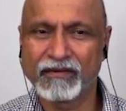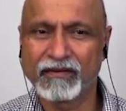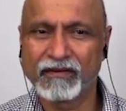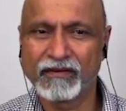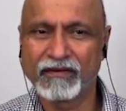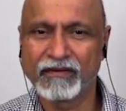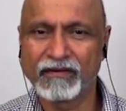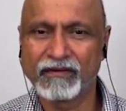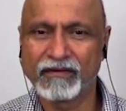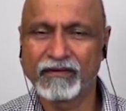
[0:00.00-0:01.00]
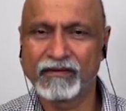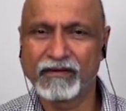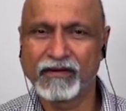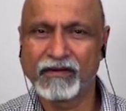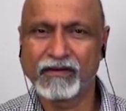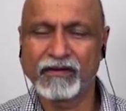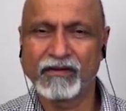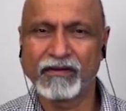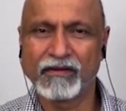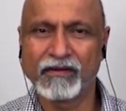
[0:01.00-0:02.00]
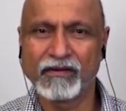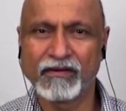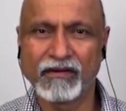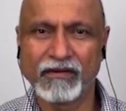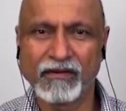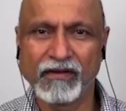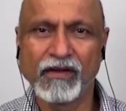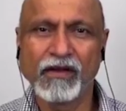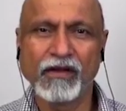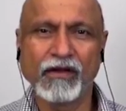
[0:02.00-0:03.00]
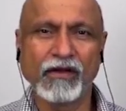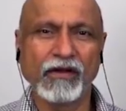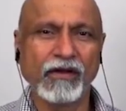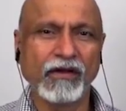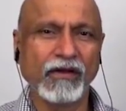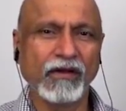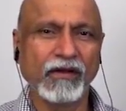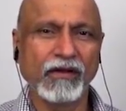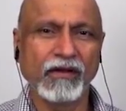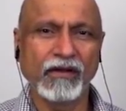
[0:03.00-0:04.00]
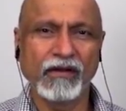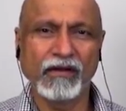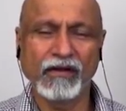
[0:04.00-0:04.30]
(not speaking)